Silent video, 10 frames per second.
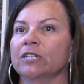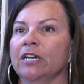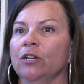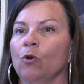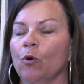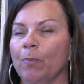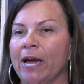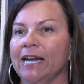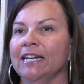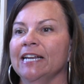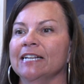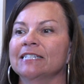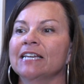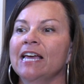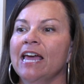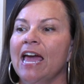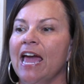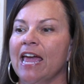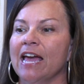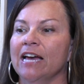and oil paintings
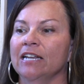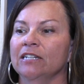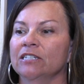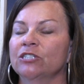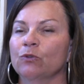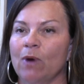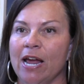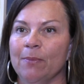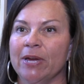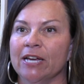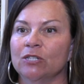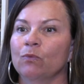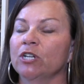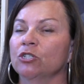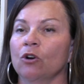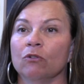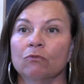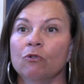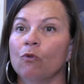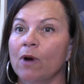and ceramics, which
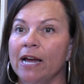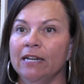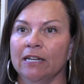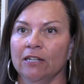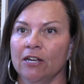are great and